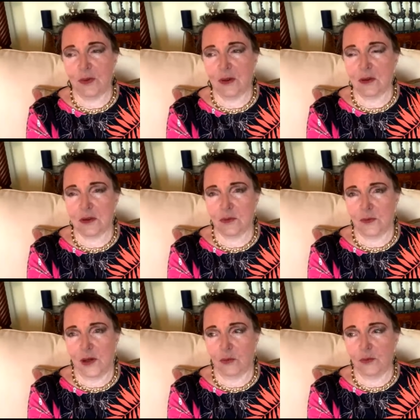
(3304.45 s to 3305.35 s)
Because
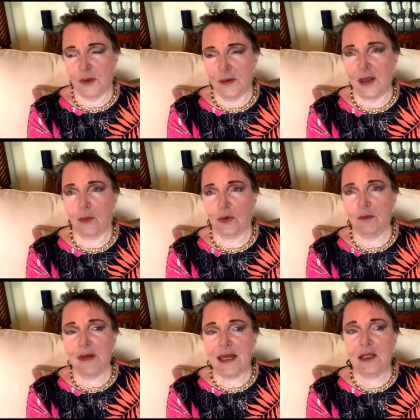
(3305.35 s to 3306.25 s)
it
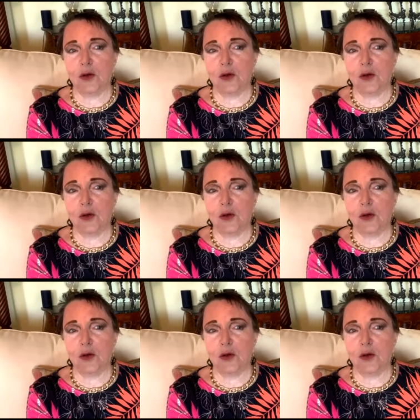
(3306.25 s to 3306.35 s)
would mean